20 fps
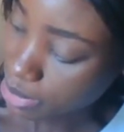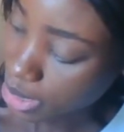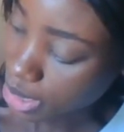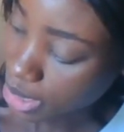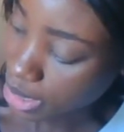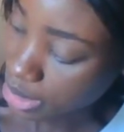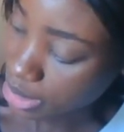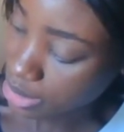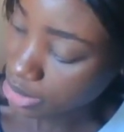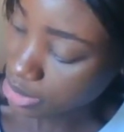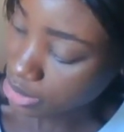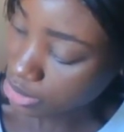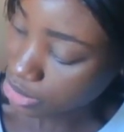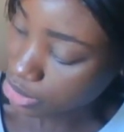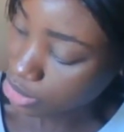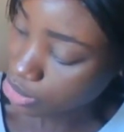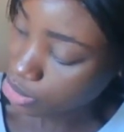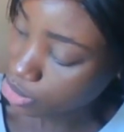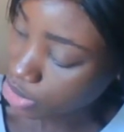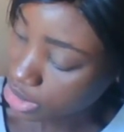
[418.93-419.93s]
by a
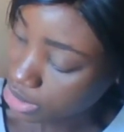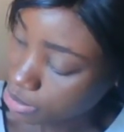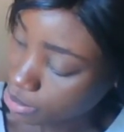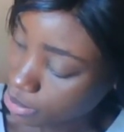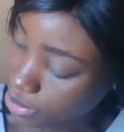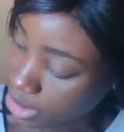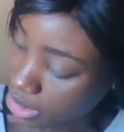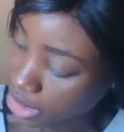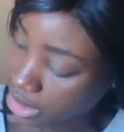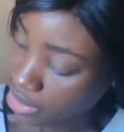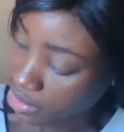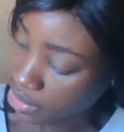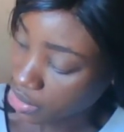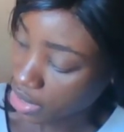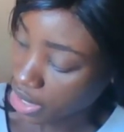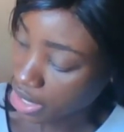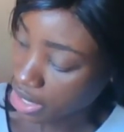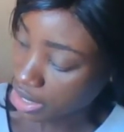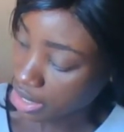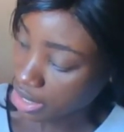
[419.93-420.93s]
children's play
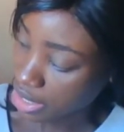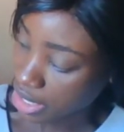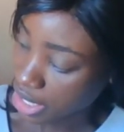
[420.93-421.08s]
area